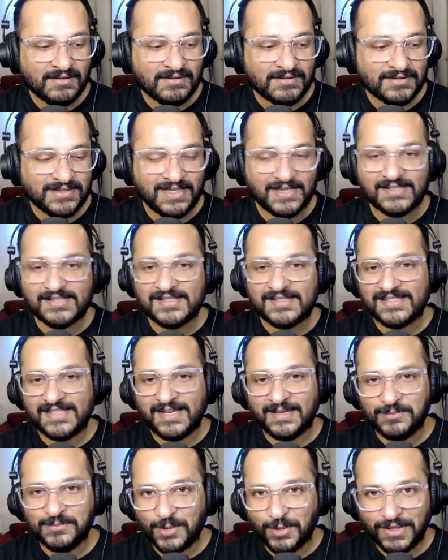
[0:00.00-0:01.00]
Yes,
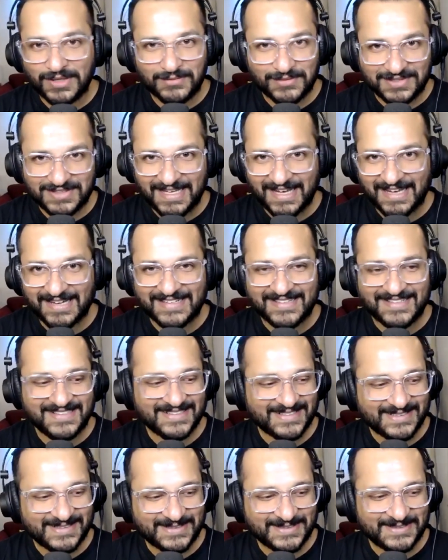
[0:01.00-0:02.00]
I'm going with that
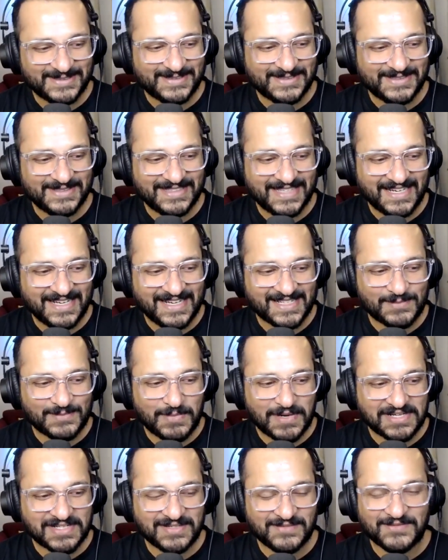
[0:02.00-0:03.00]

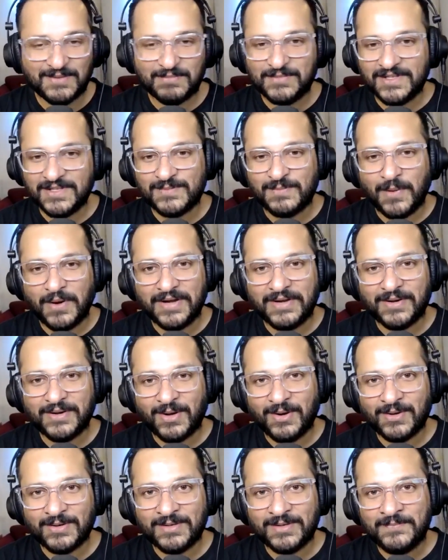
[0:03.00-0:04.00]
expression from this point
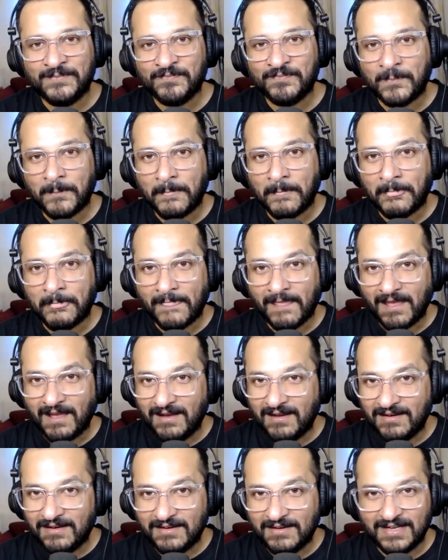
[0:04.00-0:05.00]
on.
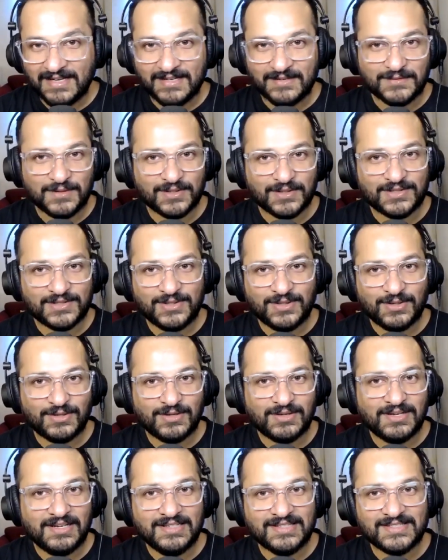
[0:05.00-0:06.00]
And of course,
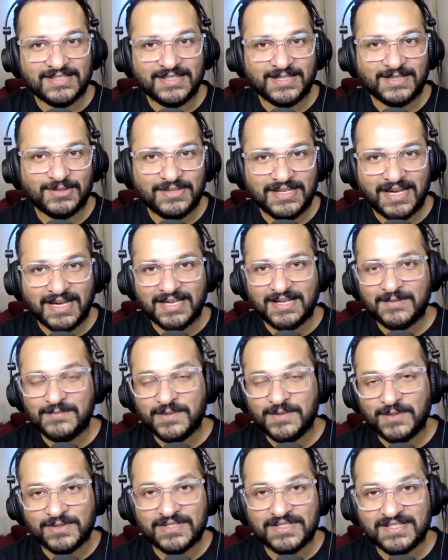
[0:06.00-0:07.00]
you're listening to the eye
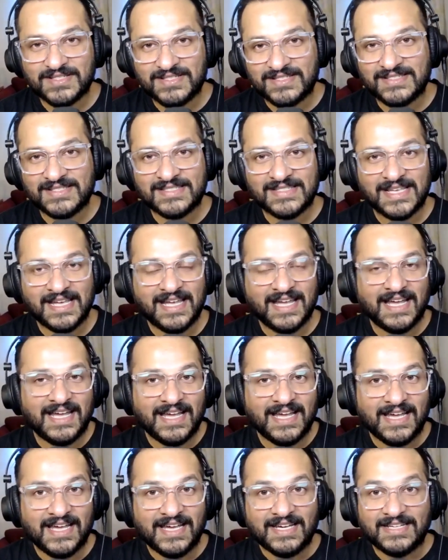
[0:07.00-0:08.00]
hypnosis
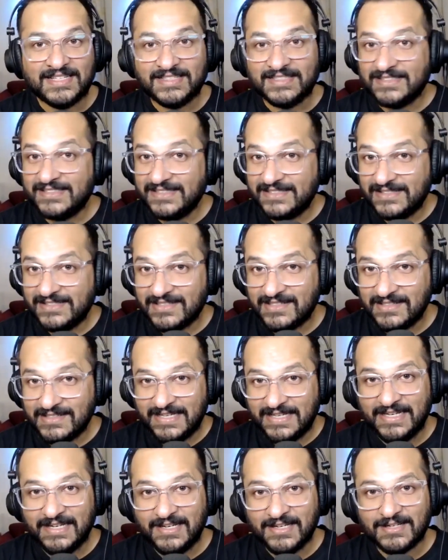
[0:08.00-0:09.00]
digital
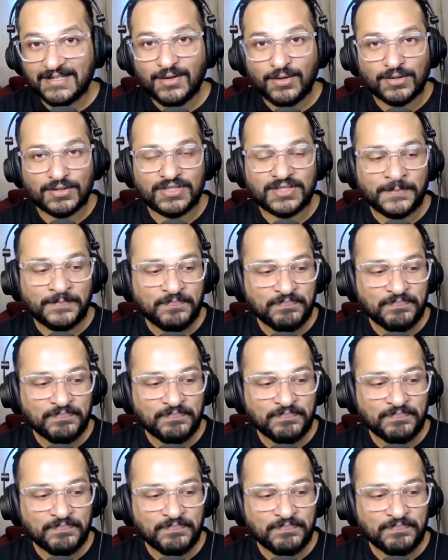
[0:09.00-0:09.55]
healer coach.